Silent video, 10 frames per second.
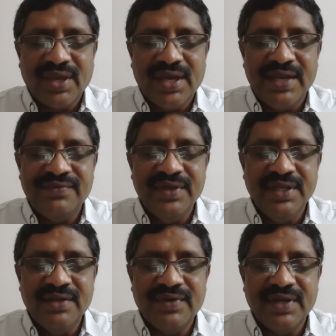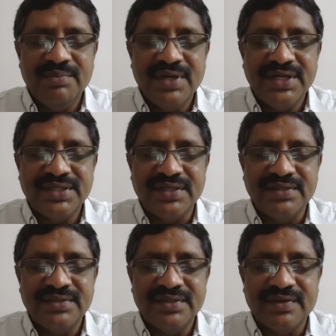I feel the
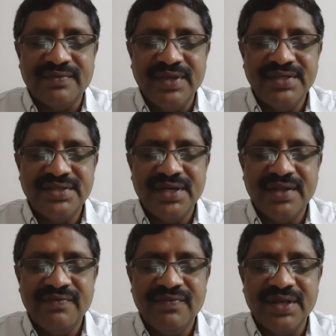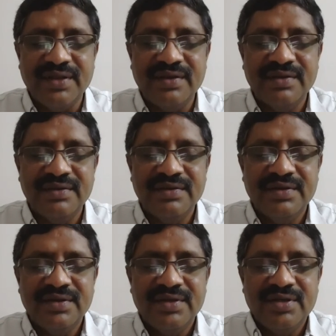vibrations of each and every
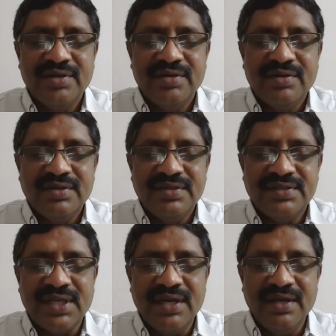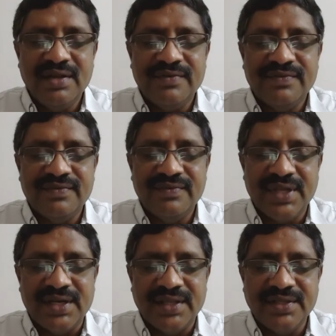cell of
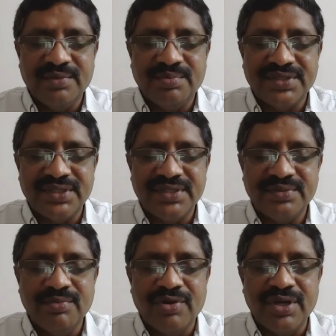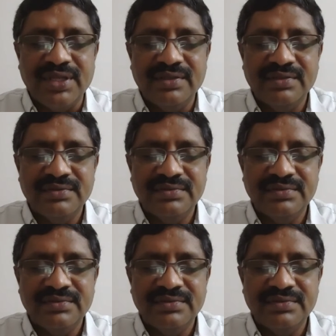that other person's body.